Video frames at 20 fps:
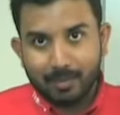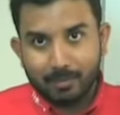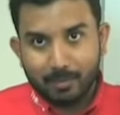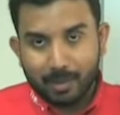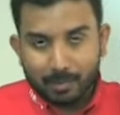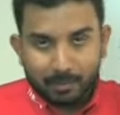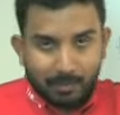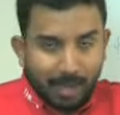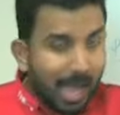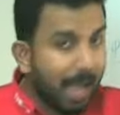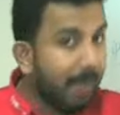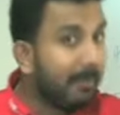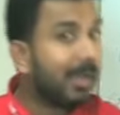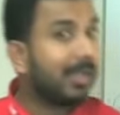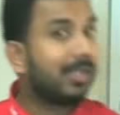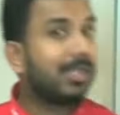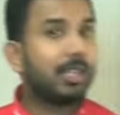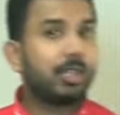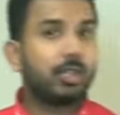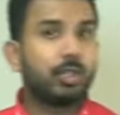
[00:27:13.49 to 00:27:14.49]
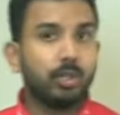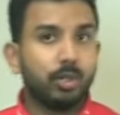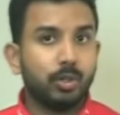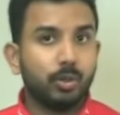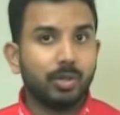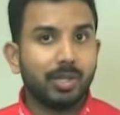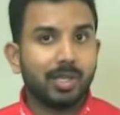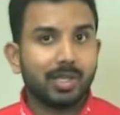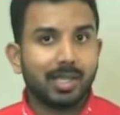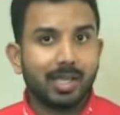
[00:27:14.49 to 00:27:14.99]
But my message to
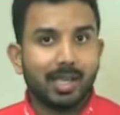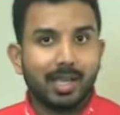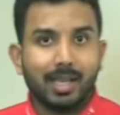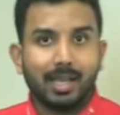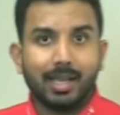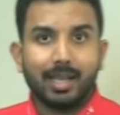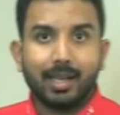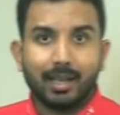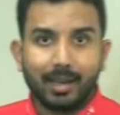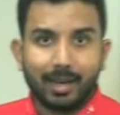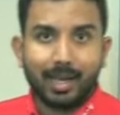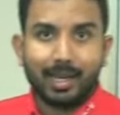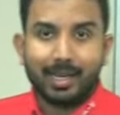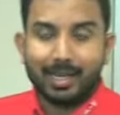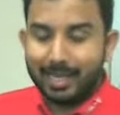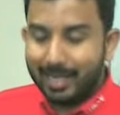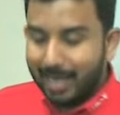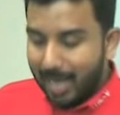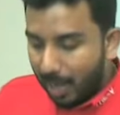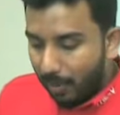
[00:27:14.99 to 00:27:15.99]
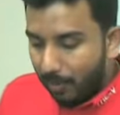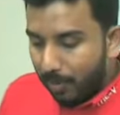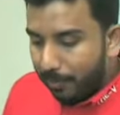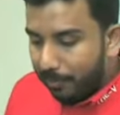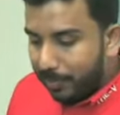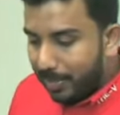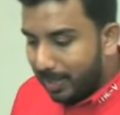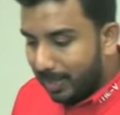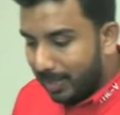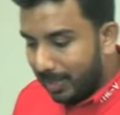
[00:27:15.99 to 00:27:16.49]
you is, alright, in our
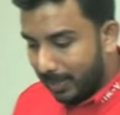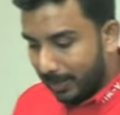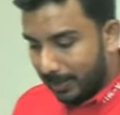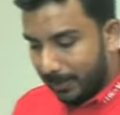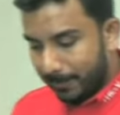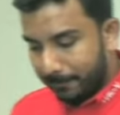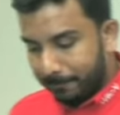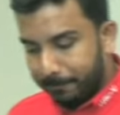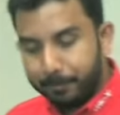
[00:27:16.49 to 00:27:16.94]
business,